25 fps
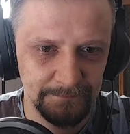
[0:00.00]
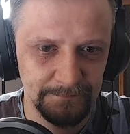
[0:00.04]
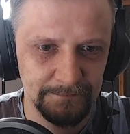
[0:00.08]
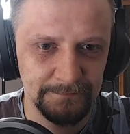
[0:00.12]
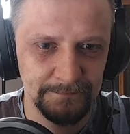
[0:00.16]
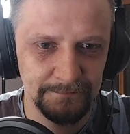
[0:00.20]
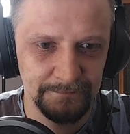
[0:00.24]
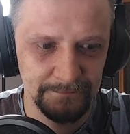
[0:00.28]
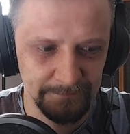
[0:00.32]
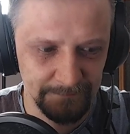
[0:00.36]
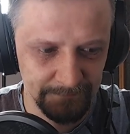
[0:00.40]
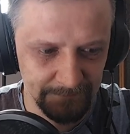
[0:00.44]

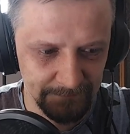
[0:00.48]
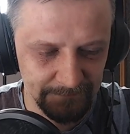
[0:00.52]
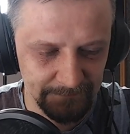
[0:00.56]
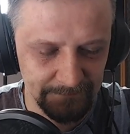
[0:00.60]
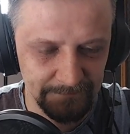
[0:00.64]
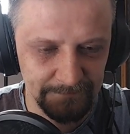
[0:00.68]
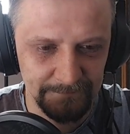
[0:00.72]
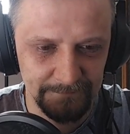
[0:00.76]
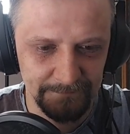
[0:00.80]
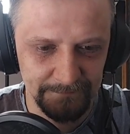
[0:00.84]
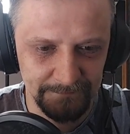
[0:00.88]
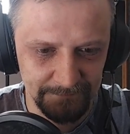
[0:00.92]

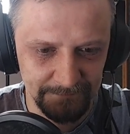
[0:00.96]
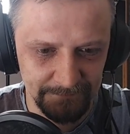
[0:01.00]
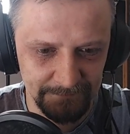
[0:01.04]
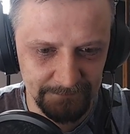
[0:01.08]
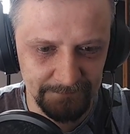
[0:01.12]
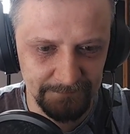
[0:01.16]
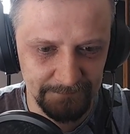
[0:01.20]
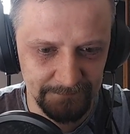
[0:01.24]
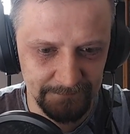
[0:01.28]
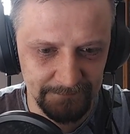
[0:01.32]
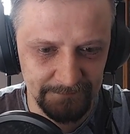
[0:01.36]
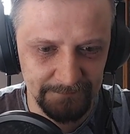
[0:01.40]

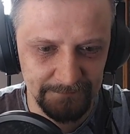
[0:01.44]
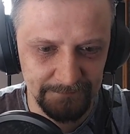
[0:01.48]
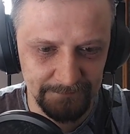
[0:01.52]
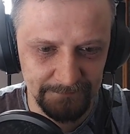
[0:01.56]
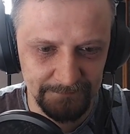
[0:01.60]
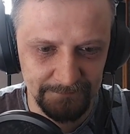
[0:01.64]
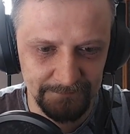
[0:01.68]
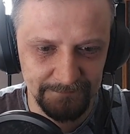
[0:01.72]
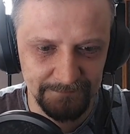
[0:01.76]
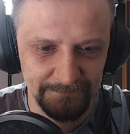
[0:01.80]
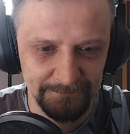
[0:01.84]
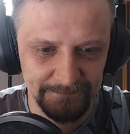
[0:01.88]

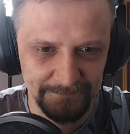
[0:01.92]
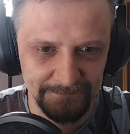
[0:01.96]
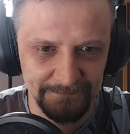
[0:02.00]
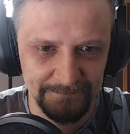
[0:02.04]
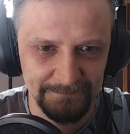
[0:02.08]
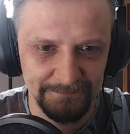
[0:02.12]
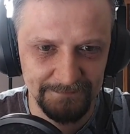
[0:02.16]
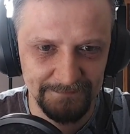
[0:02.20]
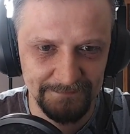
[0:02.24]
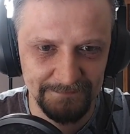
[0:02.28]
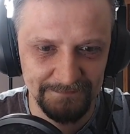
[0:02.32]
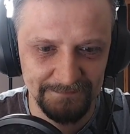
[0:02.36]

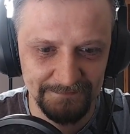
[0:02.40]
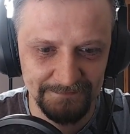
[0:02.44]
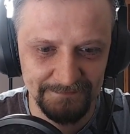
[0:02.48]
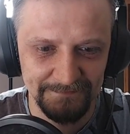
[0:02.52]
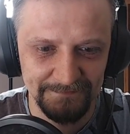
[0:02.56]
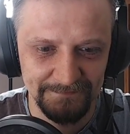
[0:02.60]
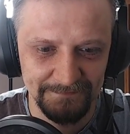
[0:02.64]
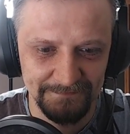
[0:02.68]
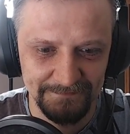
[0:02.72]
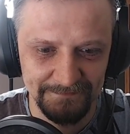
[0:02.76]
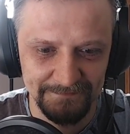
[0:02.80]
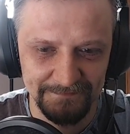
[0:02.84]

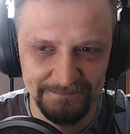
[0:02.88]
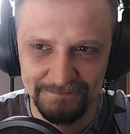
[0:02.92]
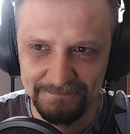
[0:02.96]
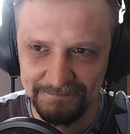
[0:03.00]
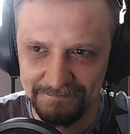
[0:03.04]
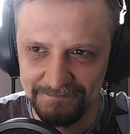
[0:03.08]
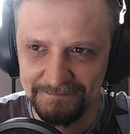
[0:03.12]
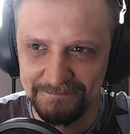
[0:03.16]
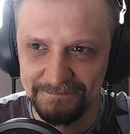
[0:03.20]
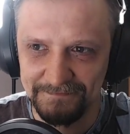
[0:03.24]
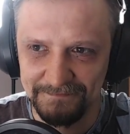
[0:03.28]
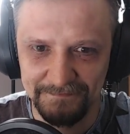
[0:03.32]

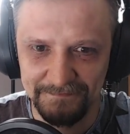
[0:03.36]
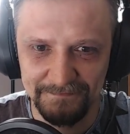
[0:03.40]
No words are spoken by the person on screen.